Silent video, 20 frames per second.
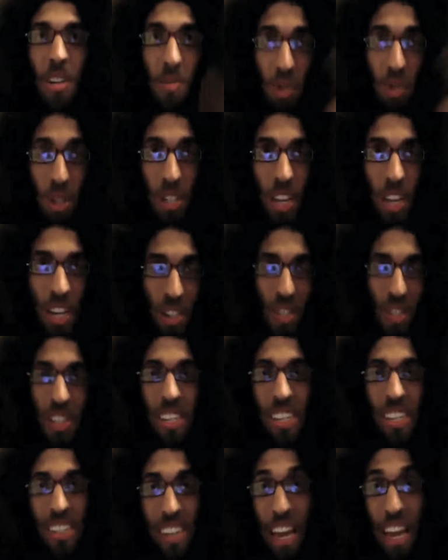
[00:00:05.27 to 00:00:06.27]
which is
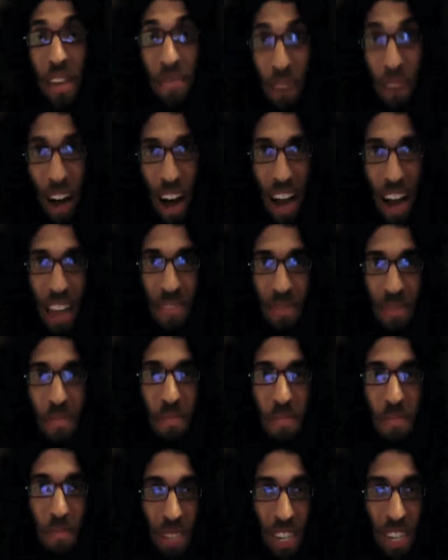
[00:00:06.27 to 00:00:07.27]
actually day five,
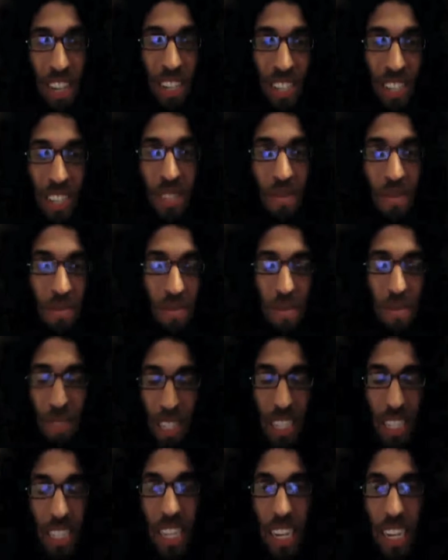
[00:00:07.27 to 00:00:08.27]
because
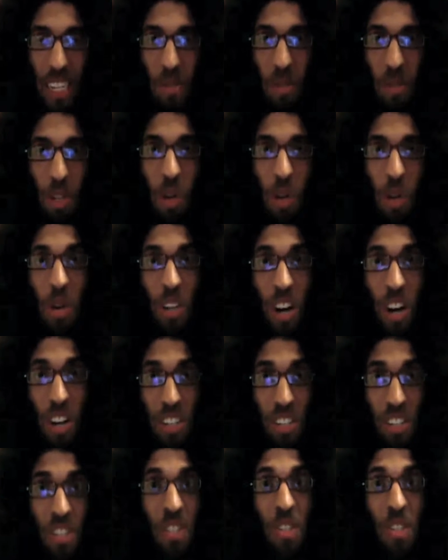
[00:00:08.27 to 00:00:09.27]
this thing has been going on
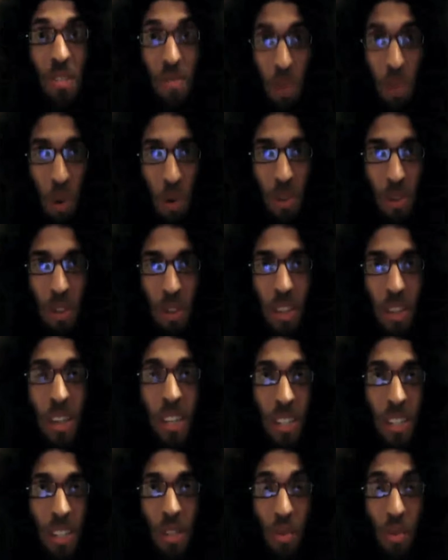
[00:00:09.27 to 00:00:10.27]
since the 4th,
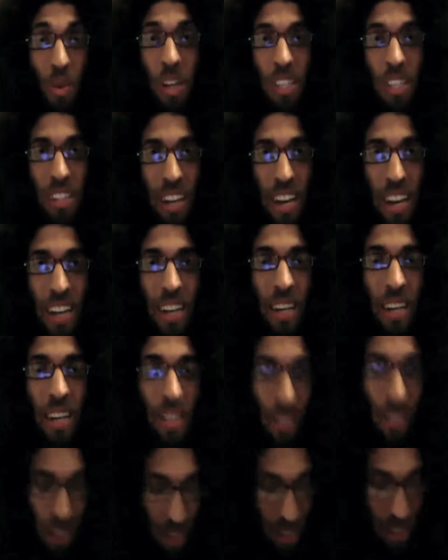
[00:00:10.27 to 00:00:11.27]
since Wednesday.
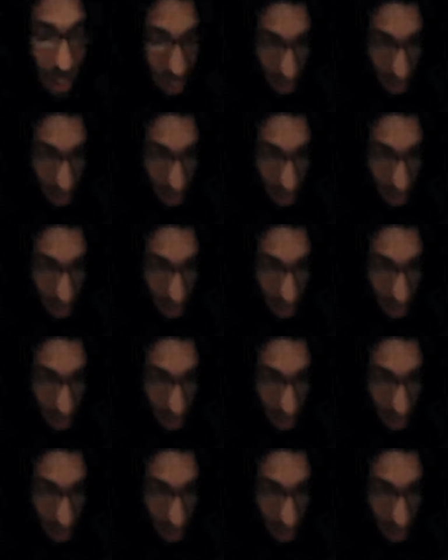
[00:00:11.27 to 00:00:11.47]
This